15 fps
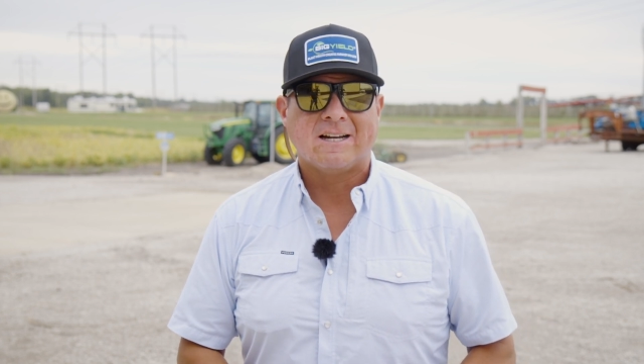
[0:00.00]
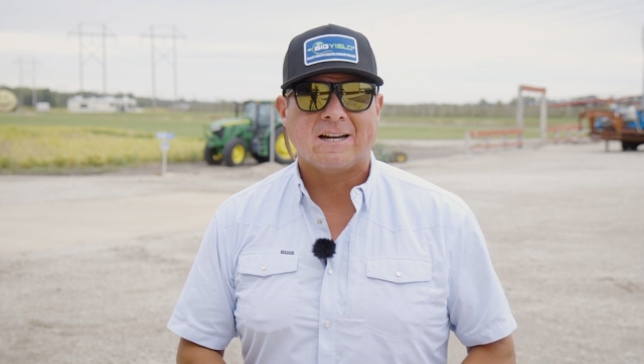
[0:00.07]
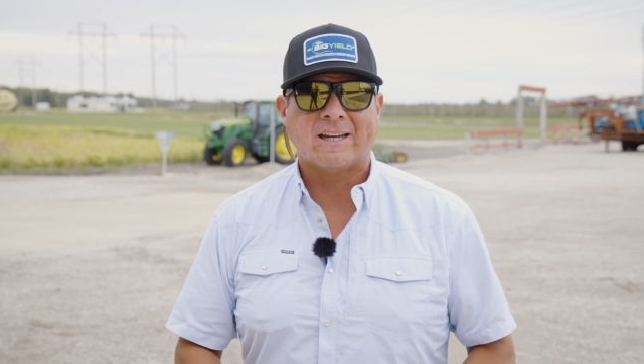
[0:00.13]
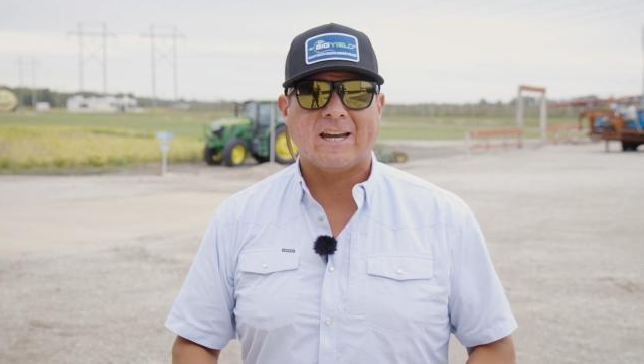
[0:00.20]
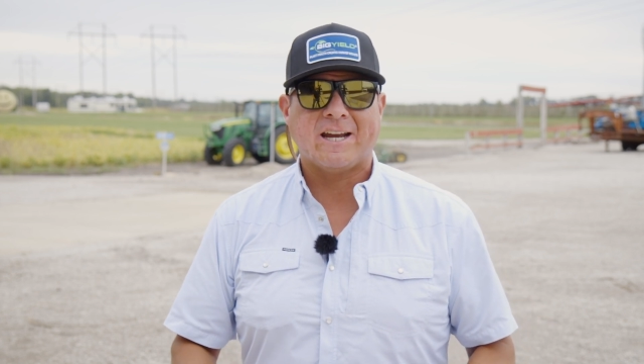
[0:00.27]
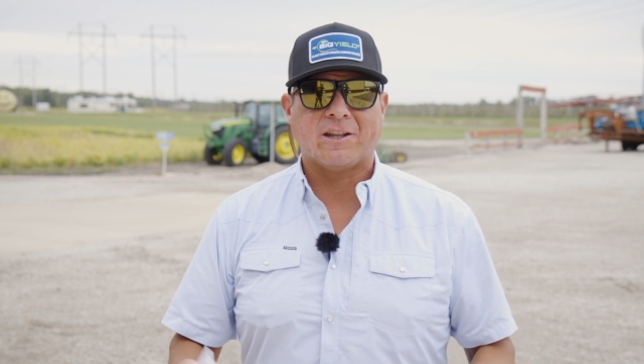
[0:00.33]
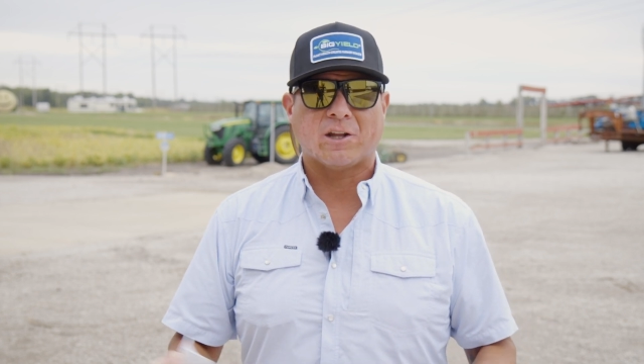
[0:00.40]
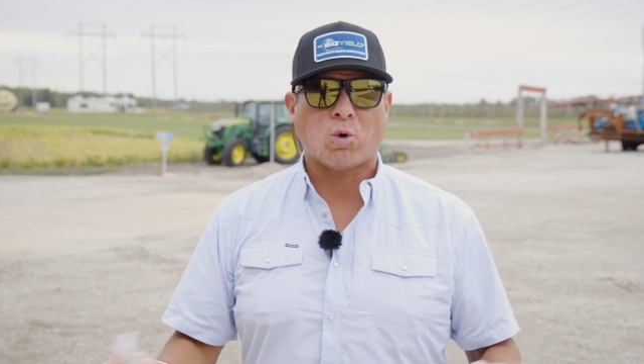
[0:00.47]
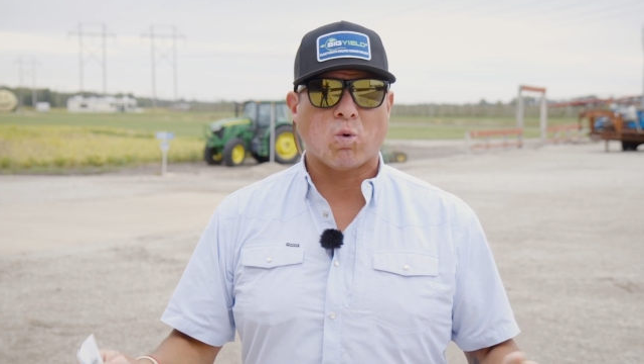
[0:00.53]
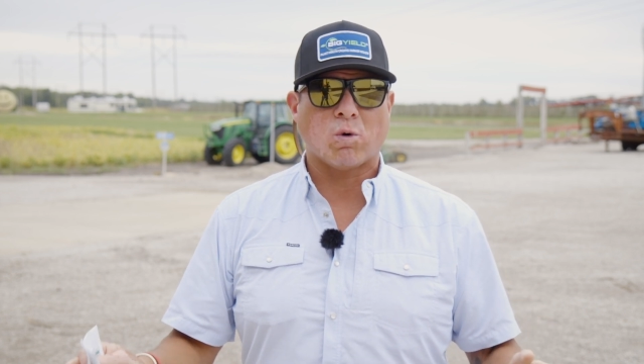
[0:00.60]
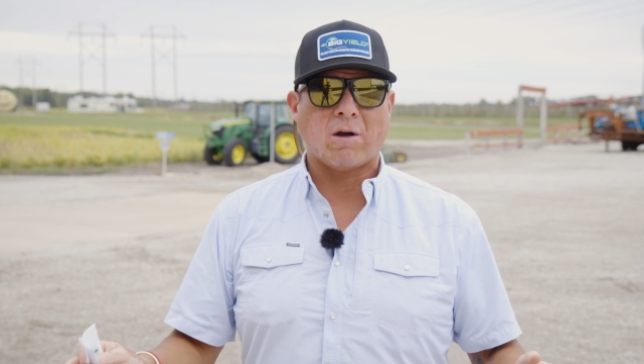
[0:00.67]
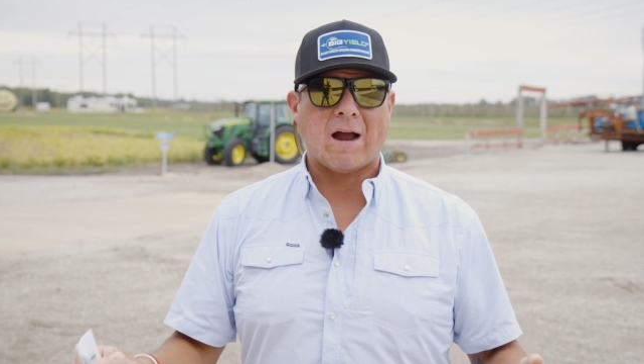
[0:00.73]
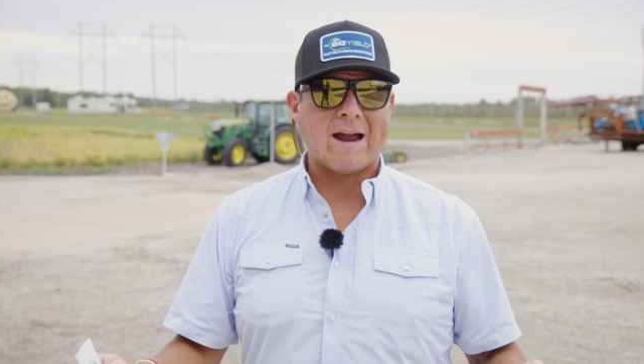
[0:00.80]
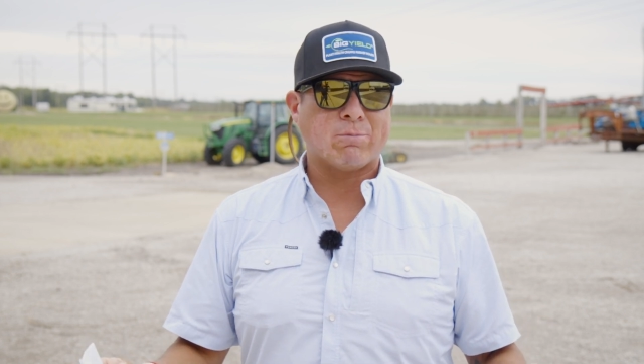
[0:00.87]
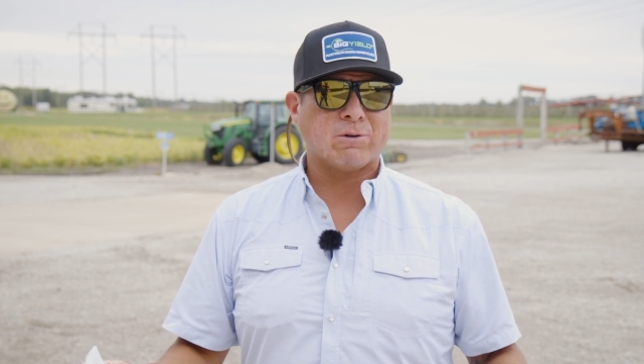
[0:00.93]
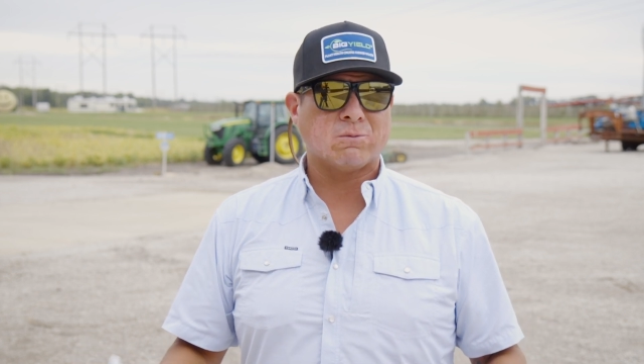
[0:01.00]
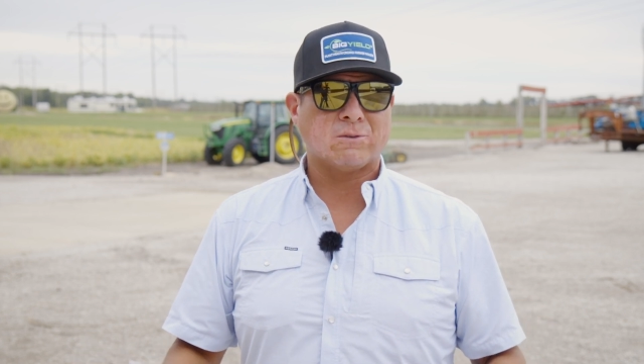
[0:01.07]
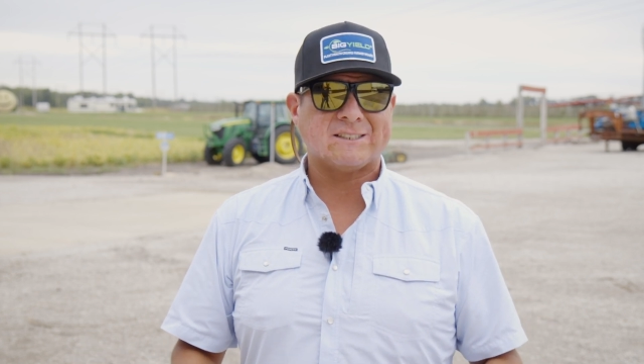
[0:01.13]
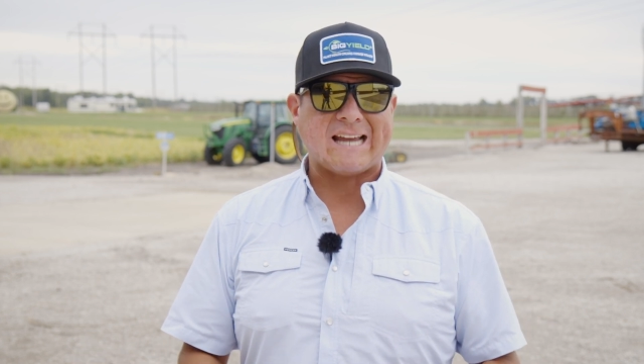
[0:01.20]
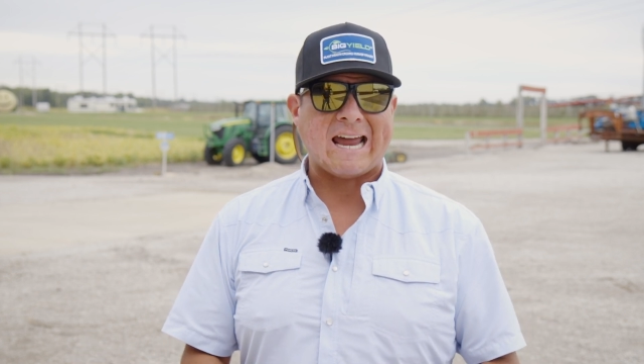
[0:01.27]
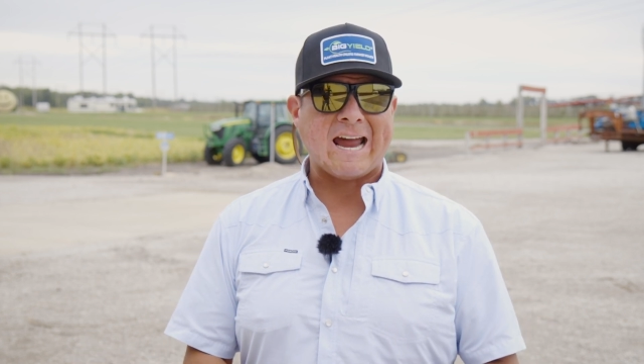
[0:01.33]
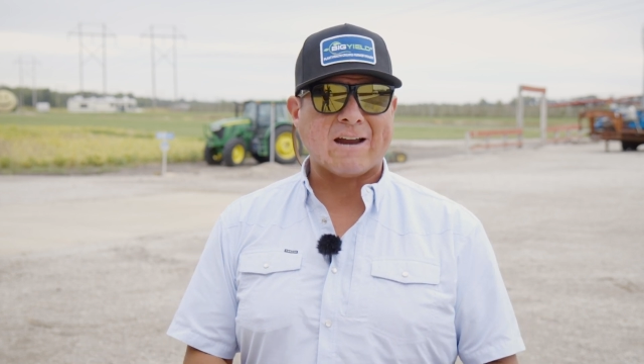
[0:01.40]
Again, the corn hybrid
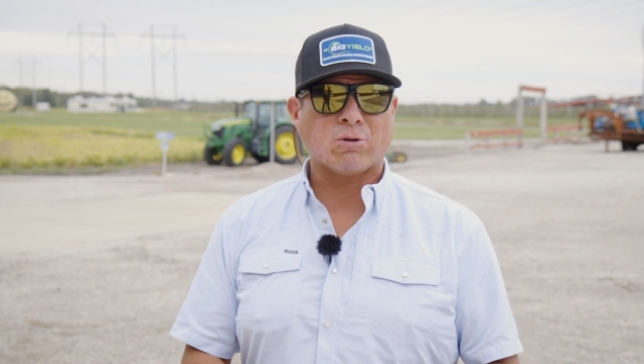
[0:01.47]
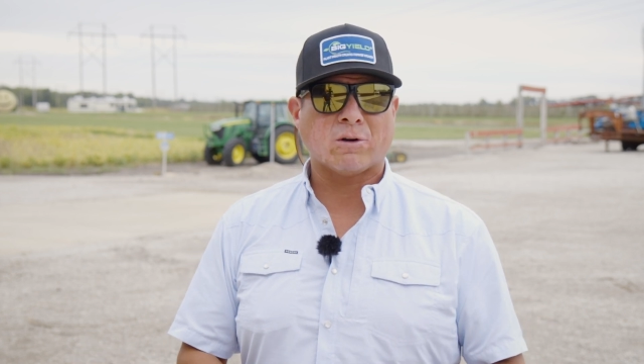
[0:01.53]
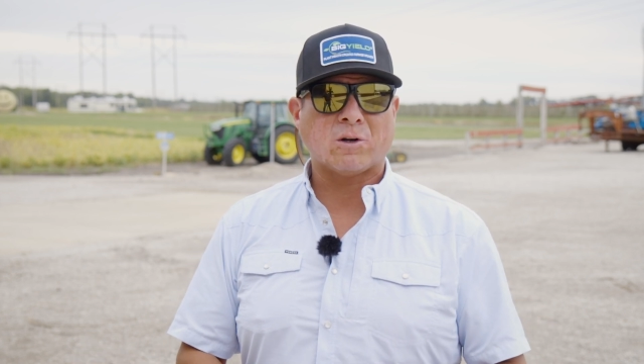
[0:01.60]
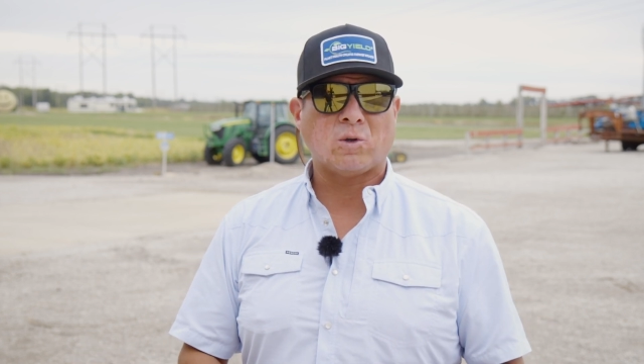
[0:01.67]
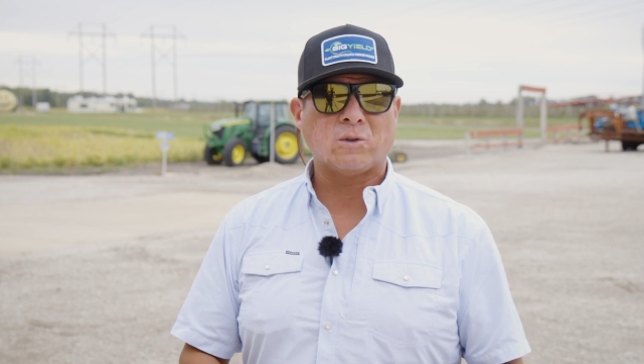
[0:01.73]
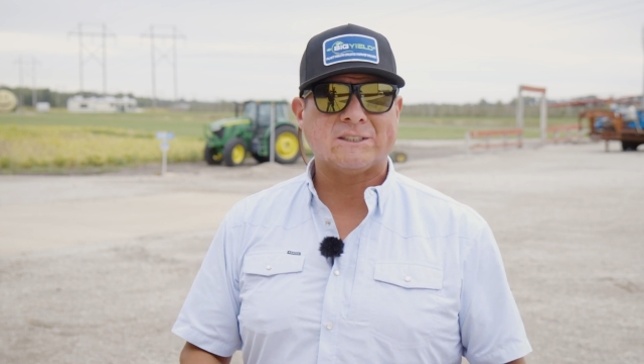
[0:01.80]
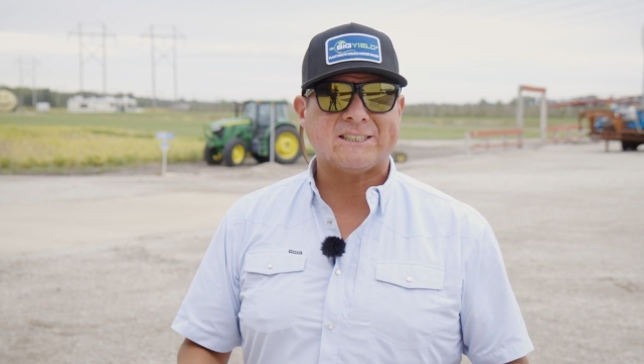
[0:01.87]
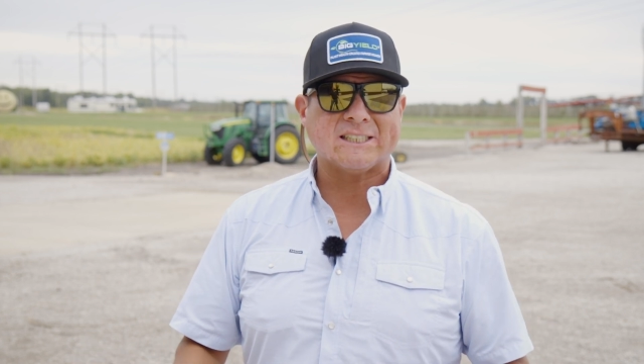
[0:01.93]
was Agrigold